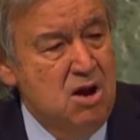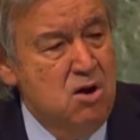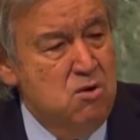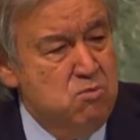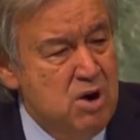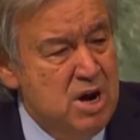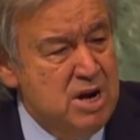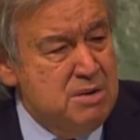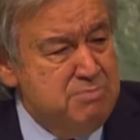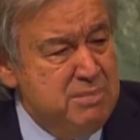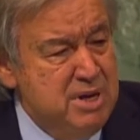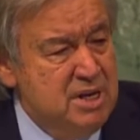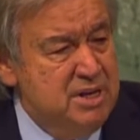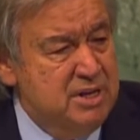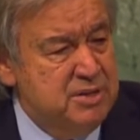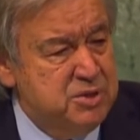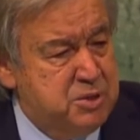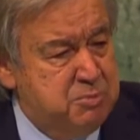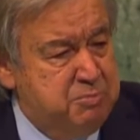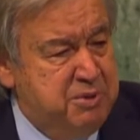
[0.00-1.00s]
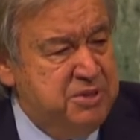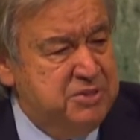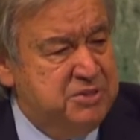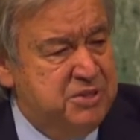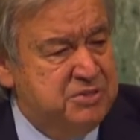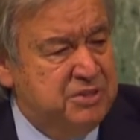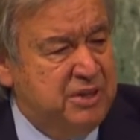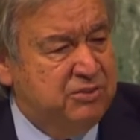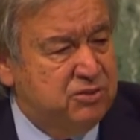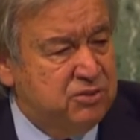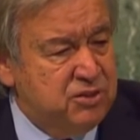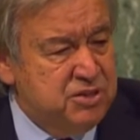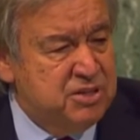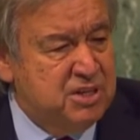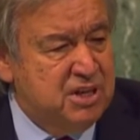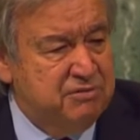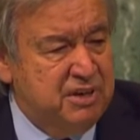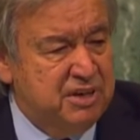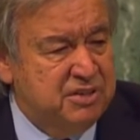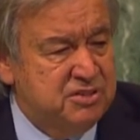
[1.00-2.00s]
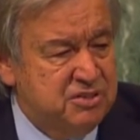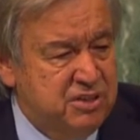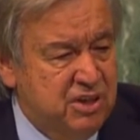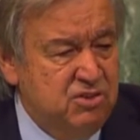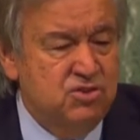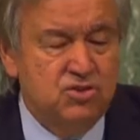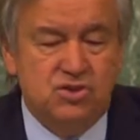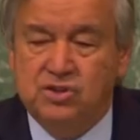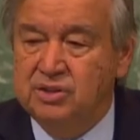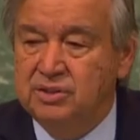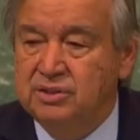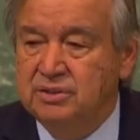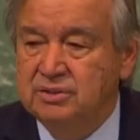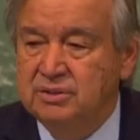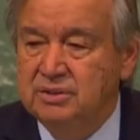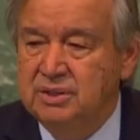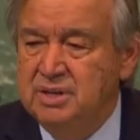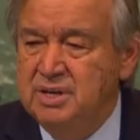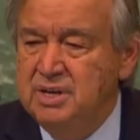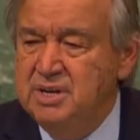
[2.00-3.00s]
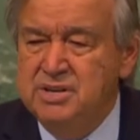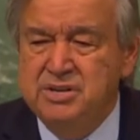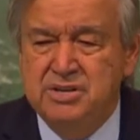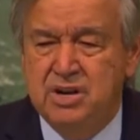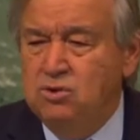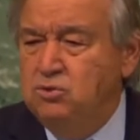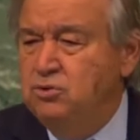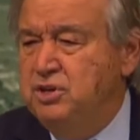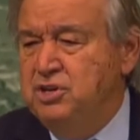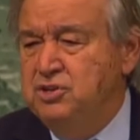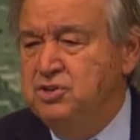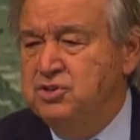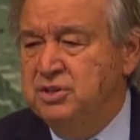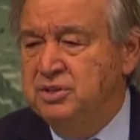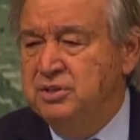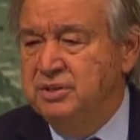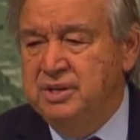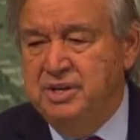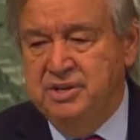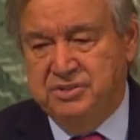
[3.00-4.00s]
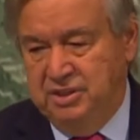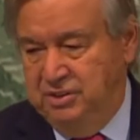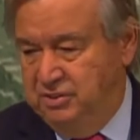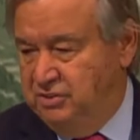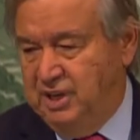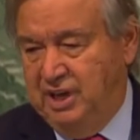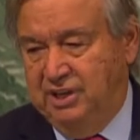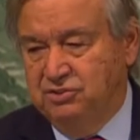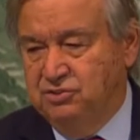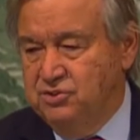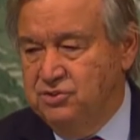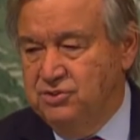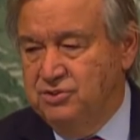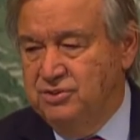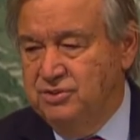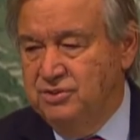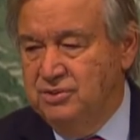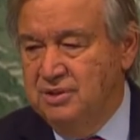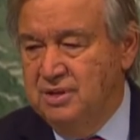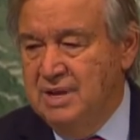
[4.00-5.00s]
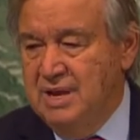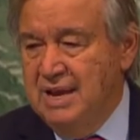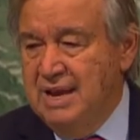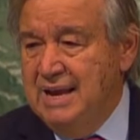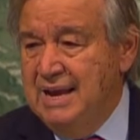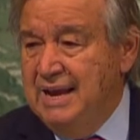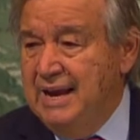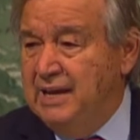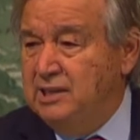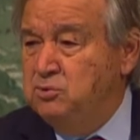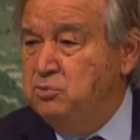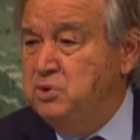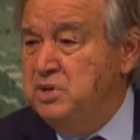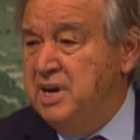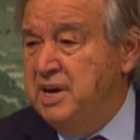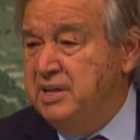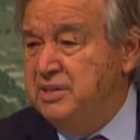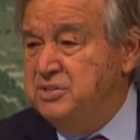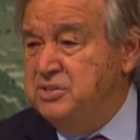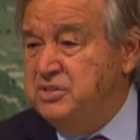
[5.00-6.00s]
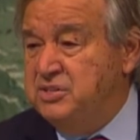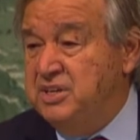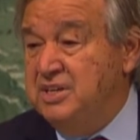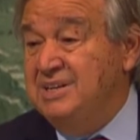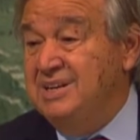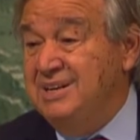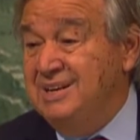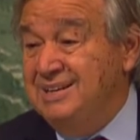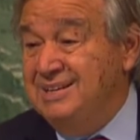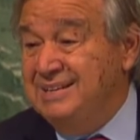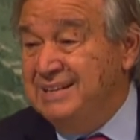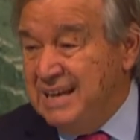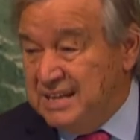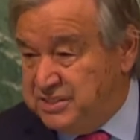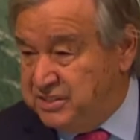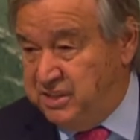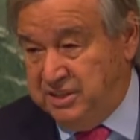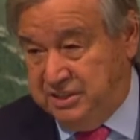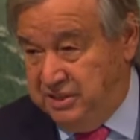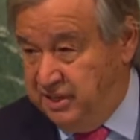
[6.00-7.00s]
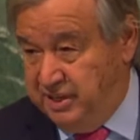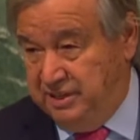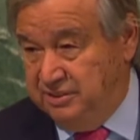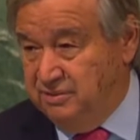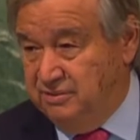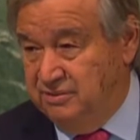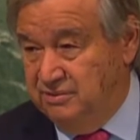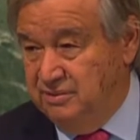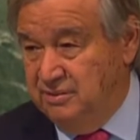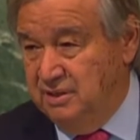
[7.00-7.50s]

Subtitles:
1 million species at risk of extinction. No region is untouched. And we ain't seen nothing yet.